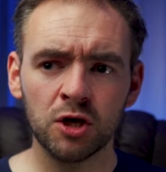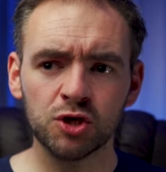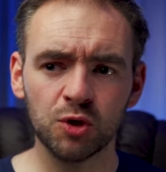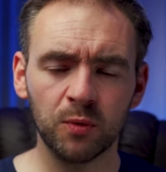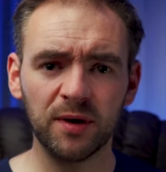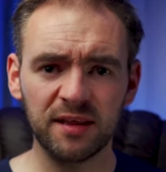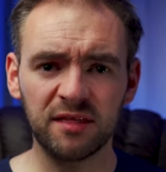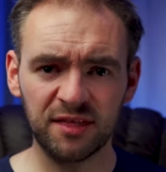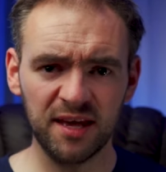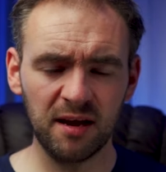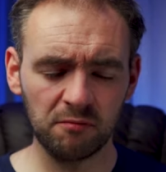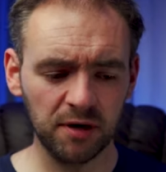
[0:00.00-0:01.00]
So in
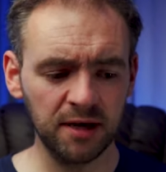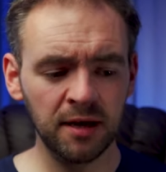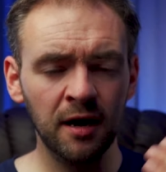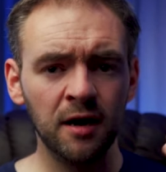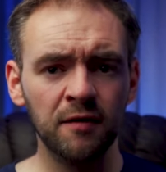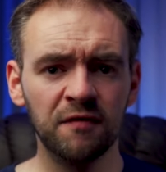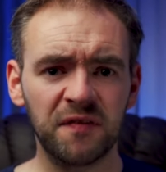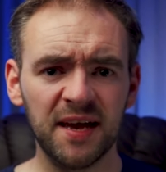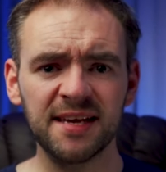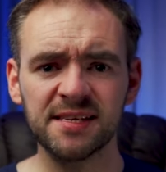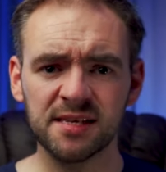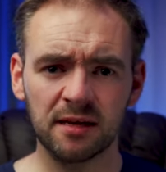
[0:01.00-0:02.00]
theory,
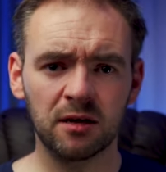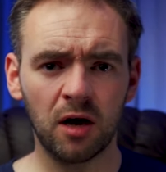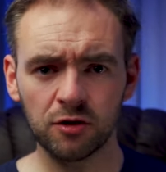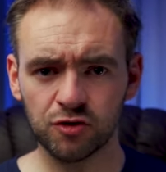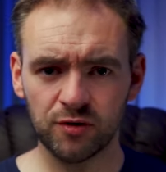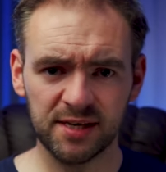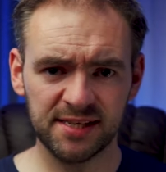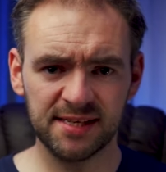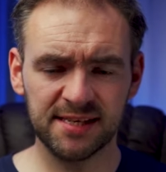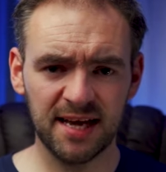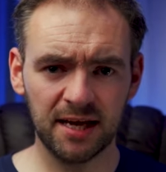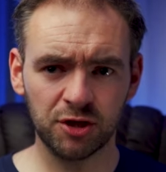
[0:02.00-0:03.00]
phase and contrast
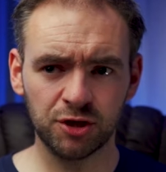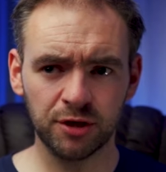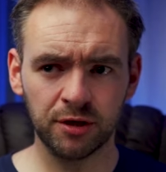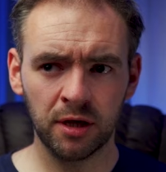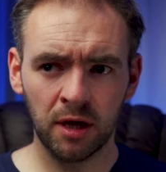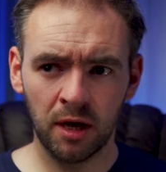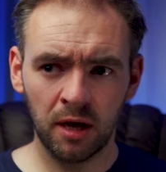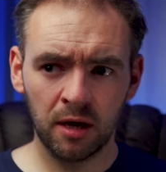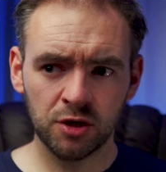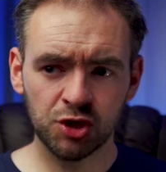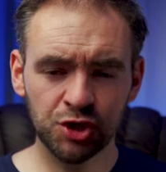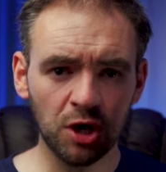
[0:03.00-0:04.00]
detection
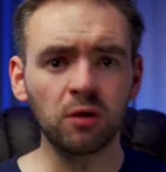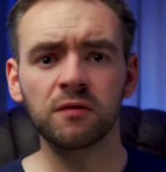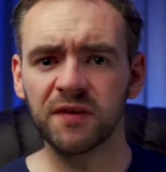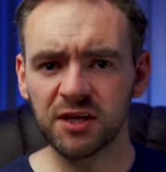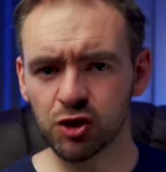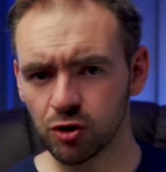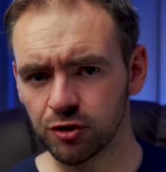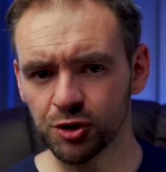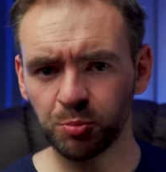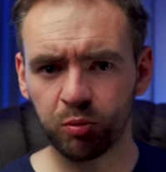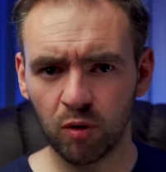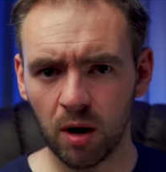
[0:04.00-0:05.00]
solve each
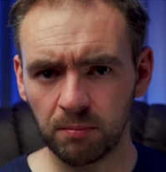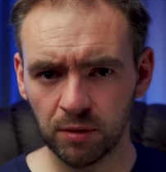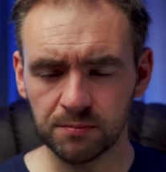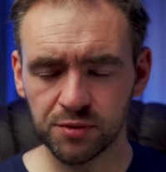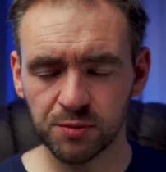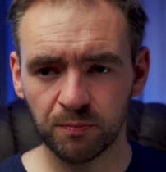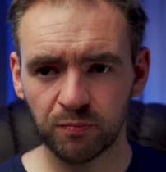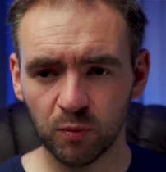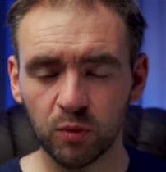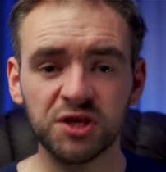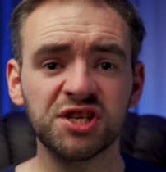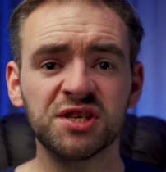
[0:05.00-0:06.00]
other's problems
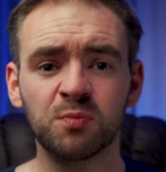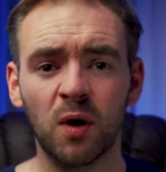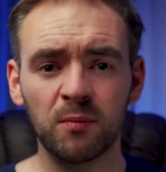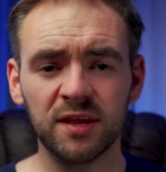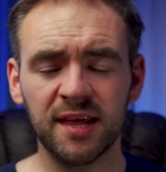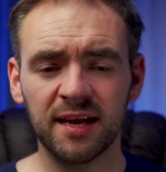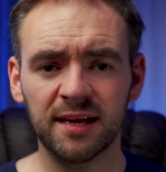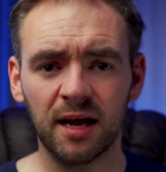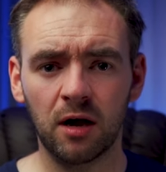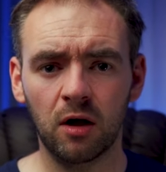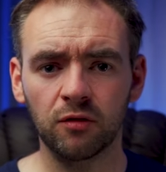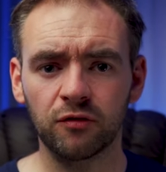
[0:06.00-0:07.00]
which is when we then
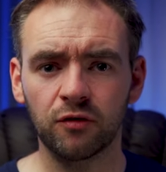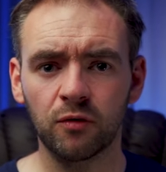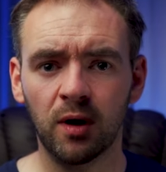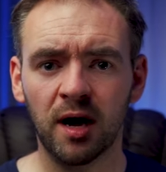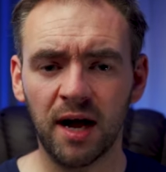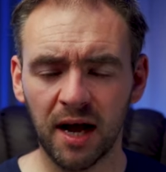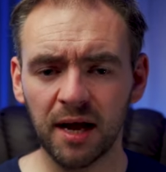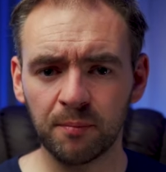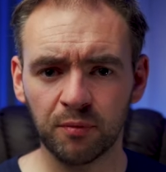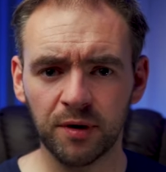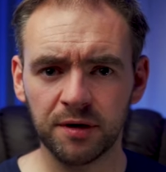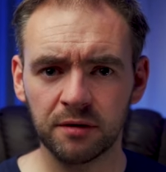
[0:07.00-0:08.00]
get onto
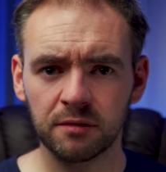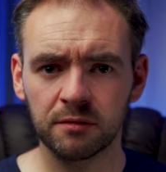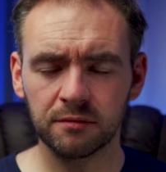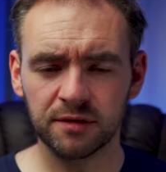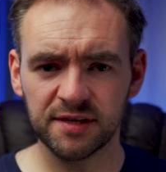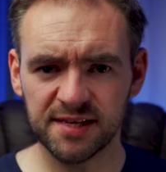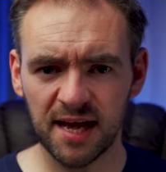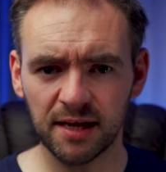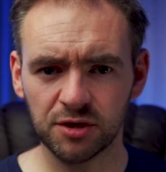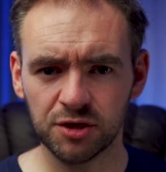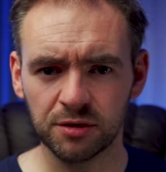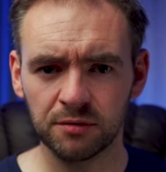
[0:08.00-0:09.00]
hybrid
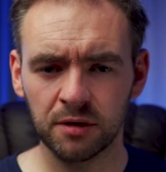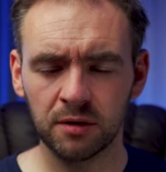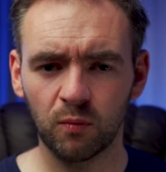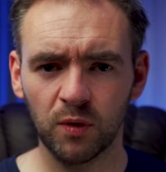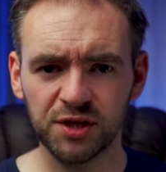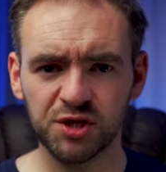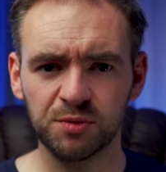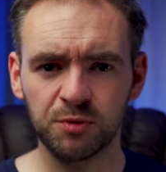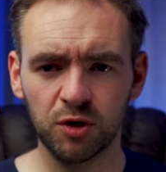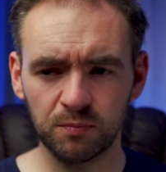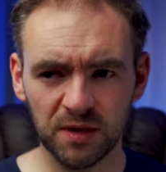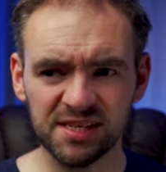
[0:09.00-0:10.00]
detection, which
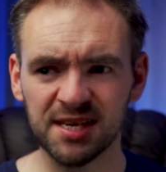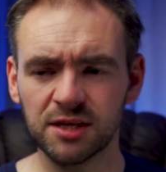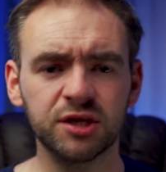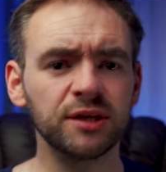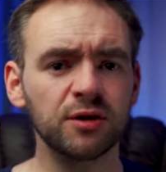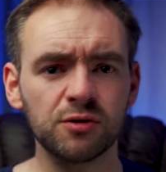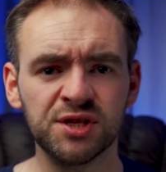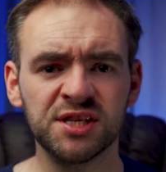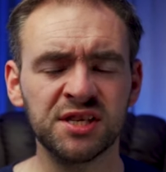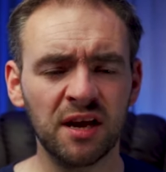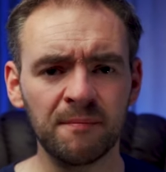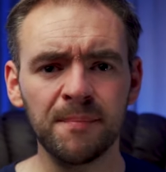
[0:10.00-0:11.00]
essentially
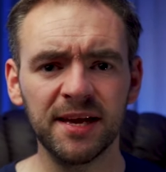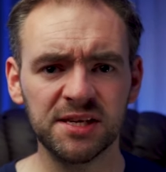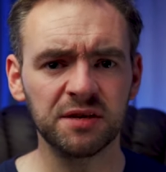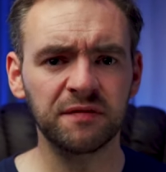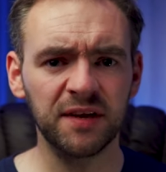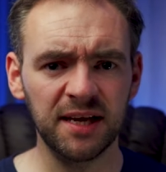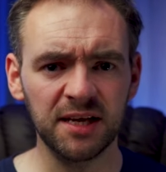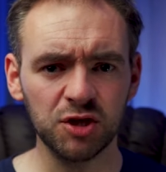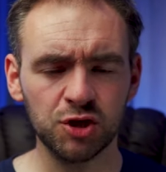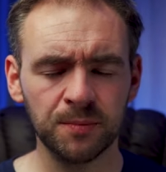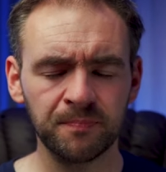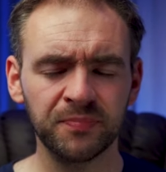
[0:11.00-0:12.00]
uses a mix of
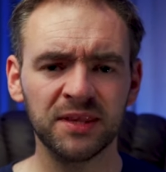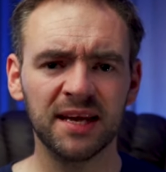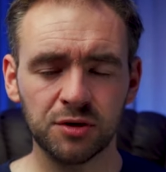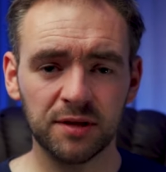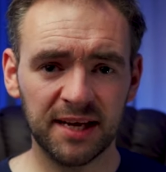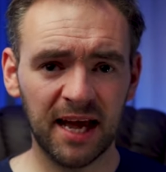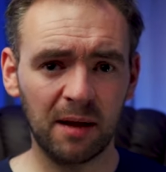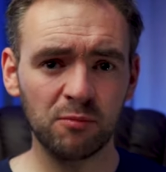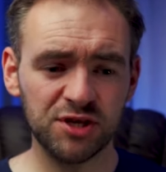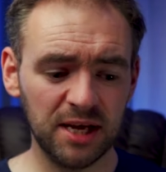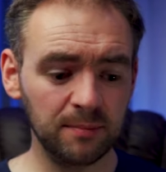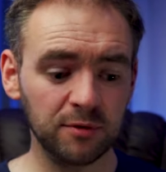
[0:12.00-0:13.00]
each. So the
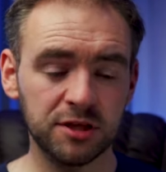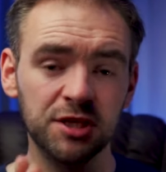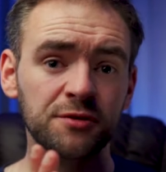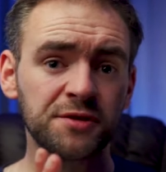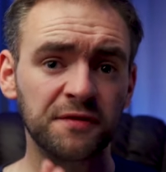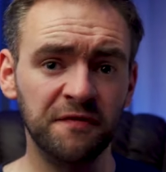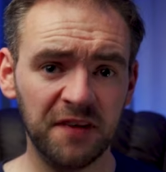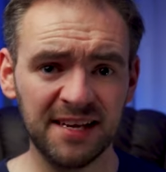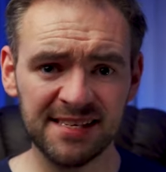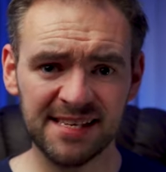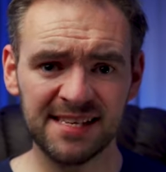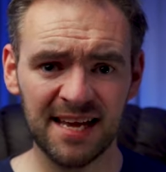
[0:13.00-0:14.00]
camera is able to use the
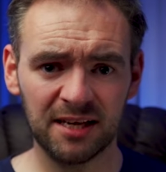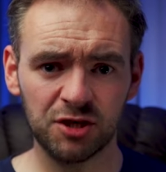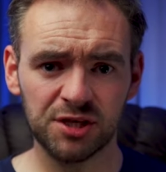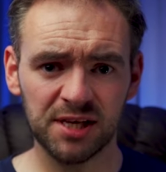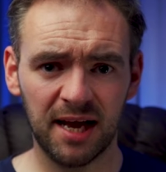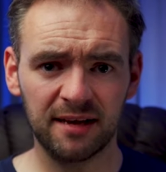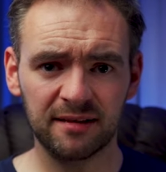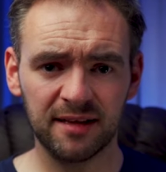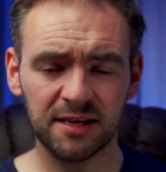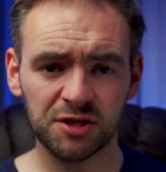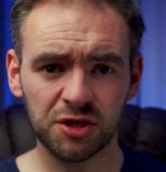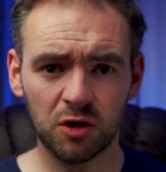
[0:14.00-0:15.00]
phase detection side of
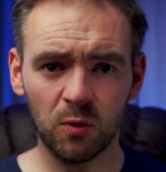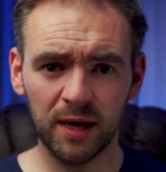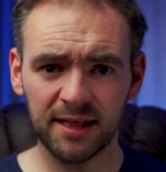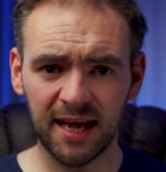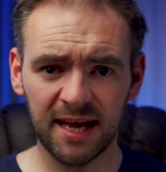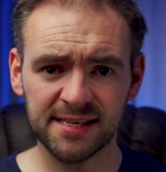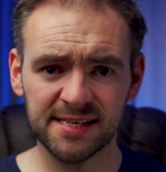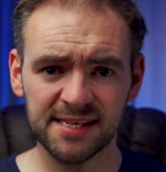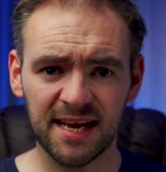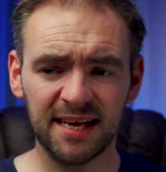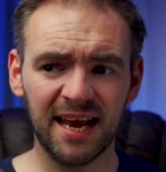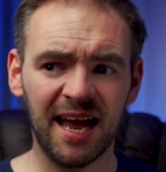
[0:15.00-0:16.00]
things to quickly
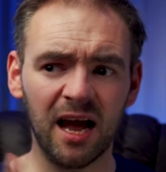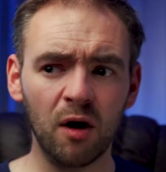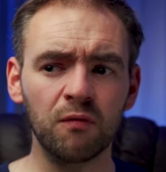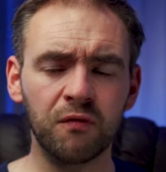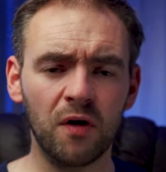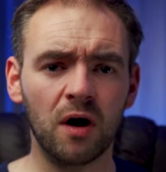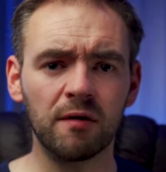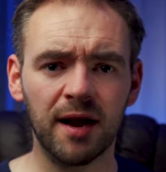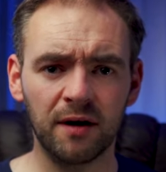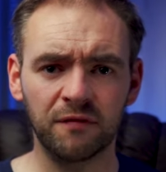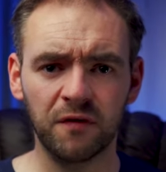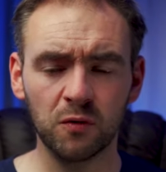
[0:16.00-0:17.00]
ascertain how far
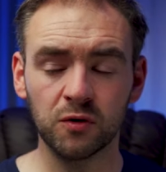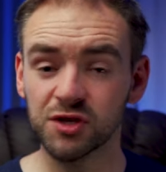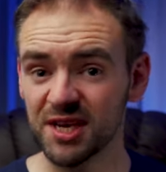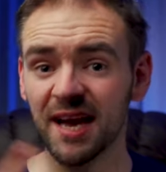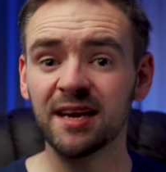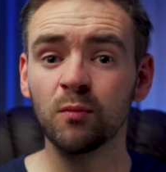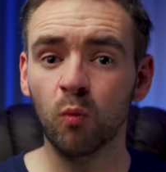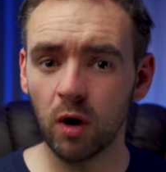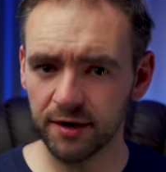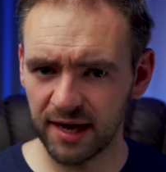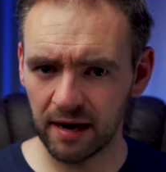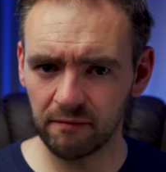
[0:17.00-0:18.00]
out of focus and in
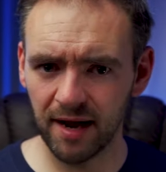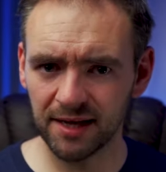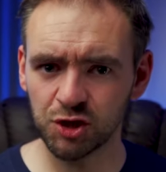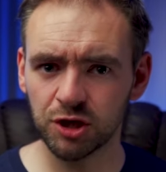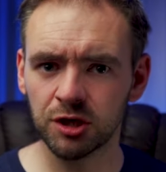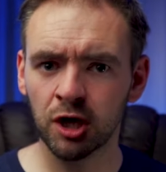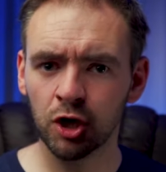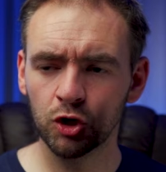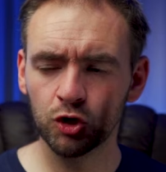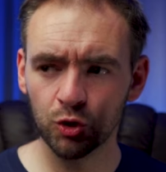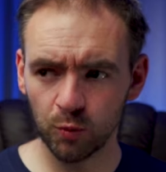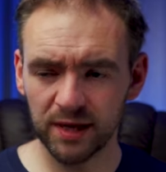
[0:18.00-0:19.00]
what direction
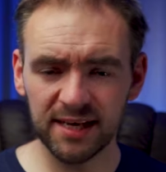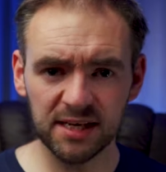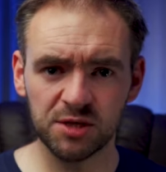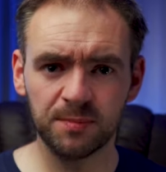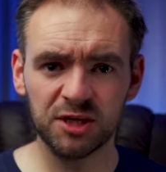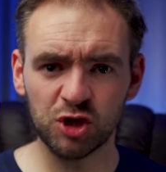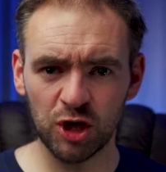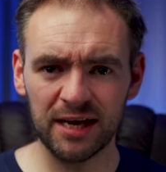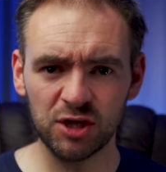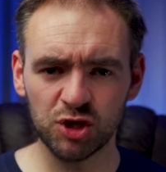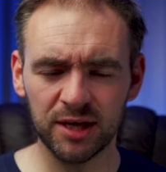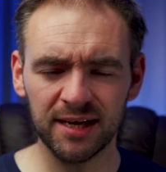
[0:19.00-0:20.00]
do we need to be
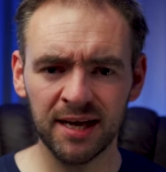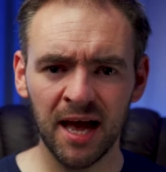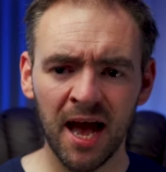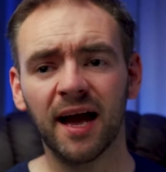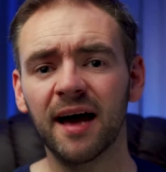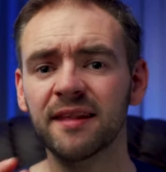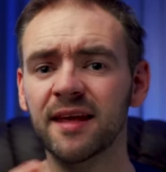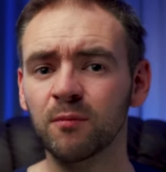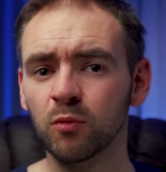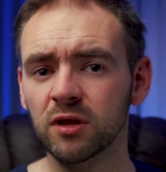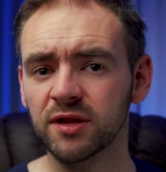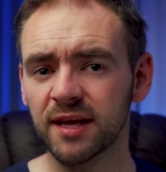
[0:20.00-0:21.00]
changing, and
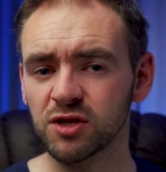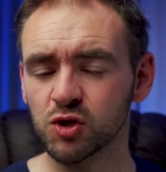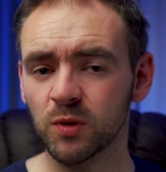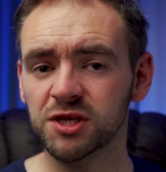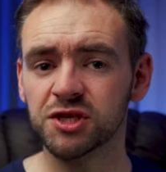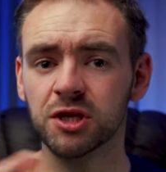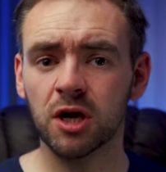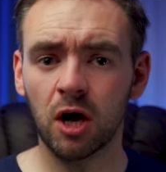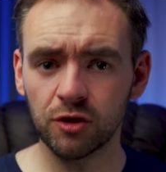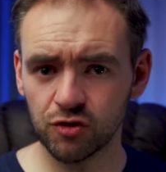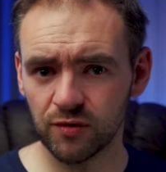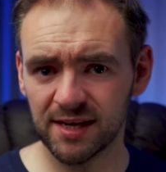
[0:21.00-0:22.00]
then we'll then switch to
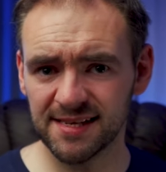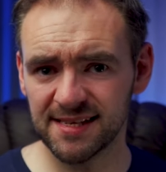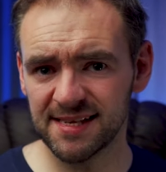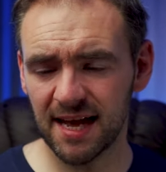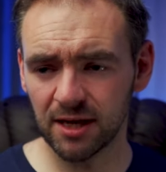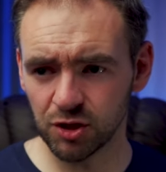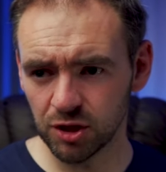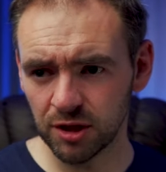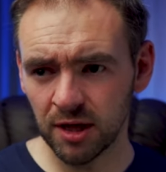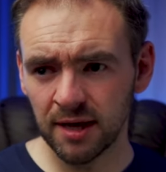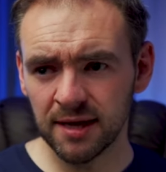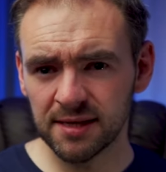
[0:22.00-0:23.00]
contrast detection